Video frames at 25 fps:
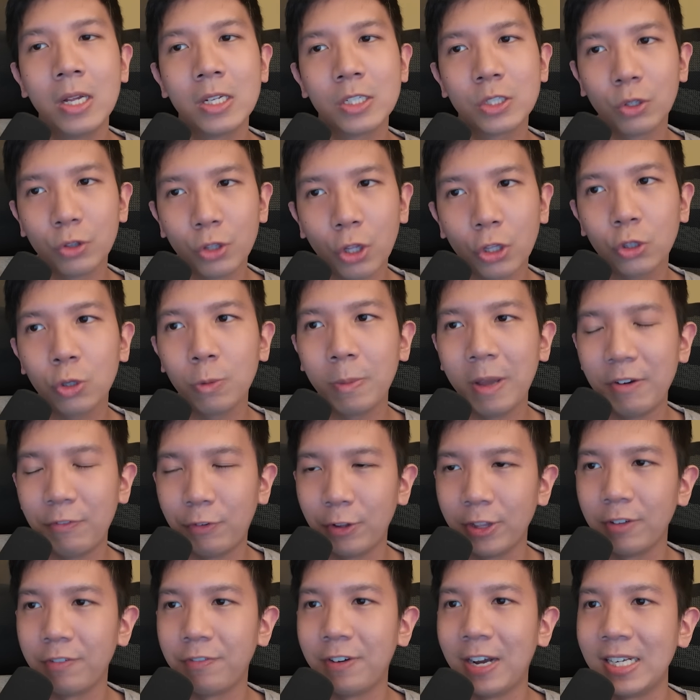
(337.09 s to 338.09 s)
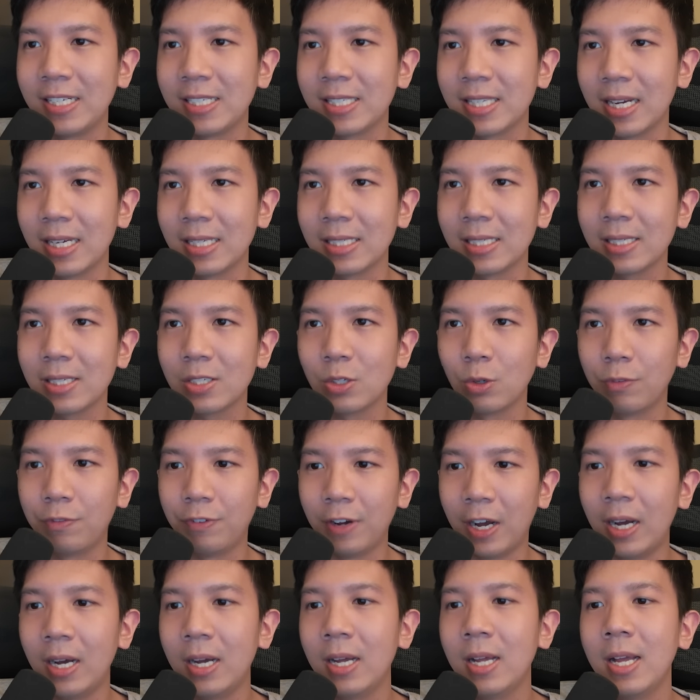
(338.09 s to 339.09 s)
So not too bad for the 5 stars so
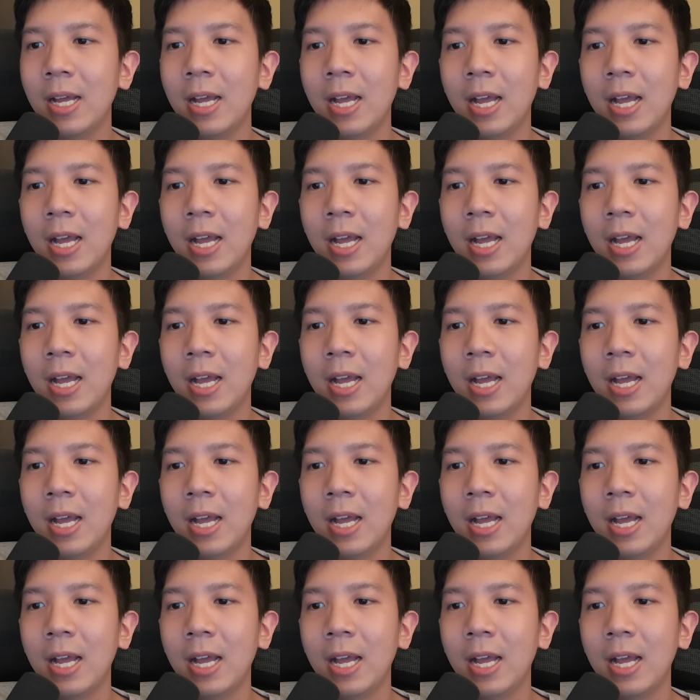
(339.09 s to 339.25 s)
far.